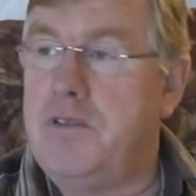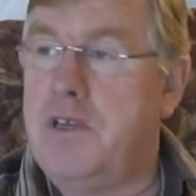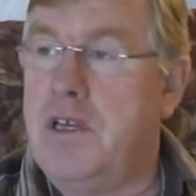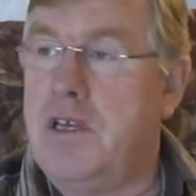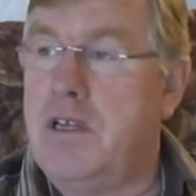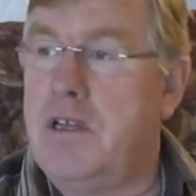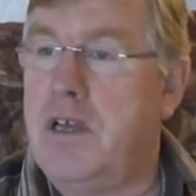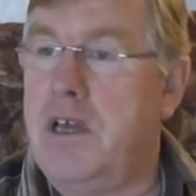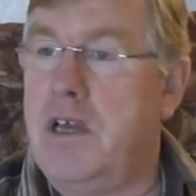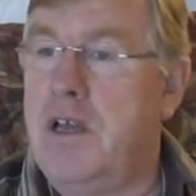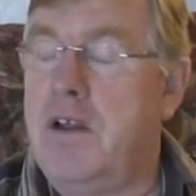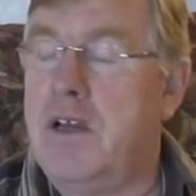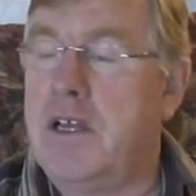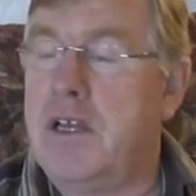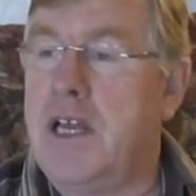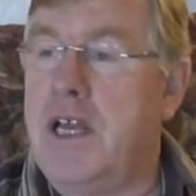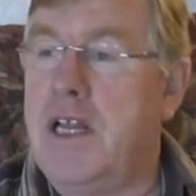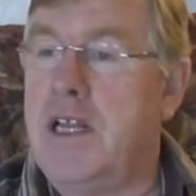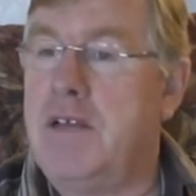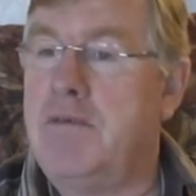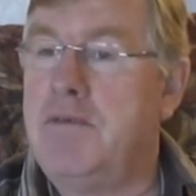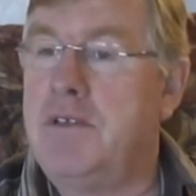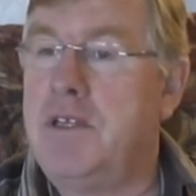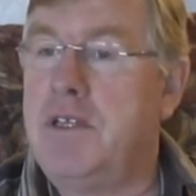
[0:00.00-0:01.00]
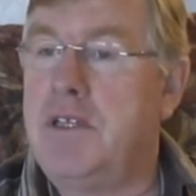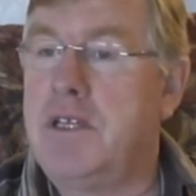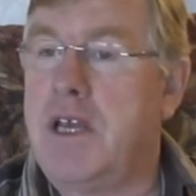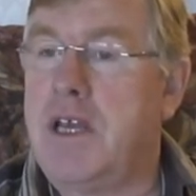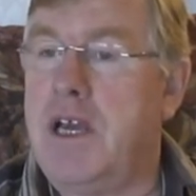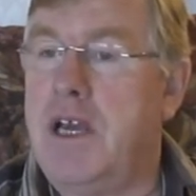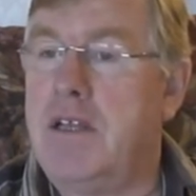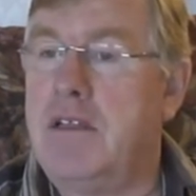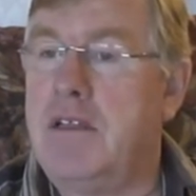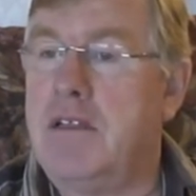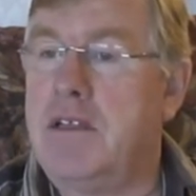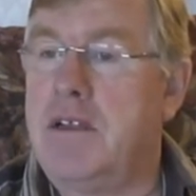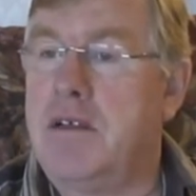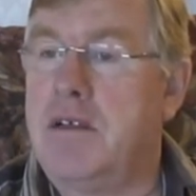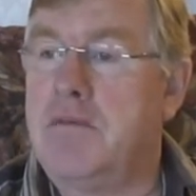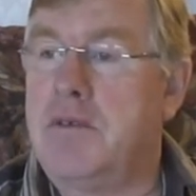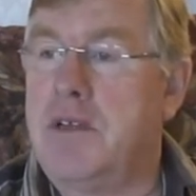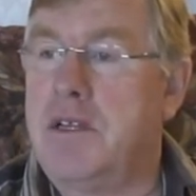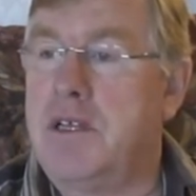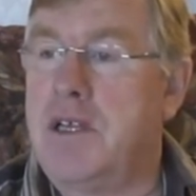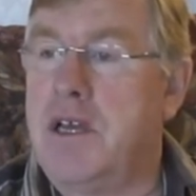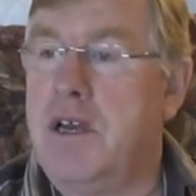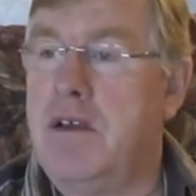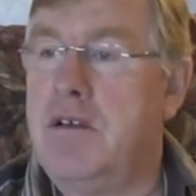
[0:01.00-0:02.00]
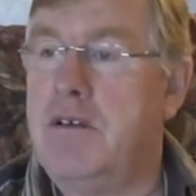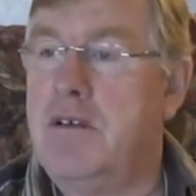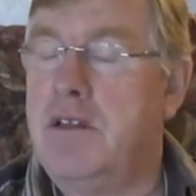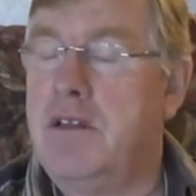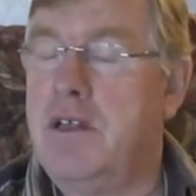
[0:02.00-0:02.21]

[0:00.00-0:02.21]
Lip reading: and I can't even indicate that I'm going to go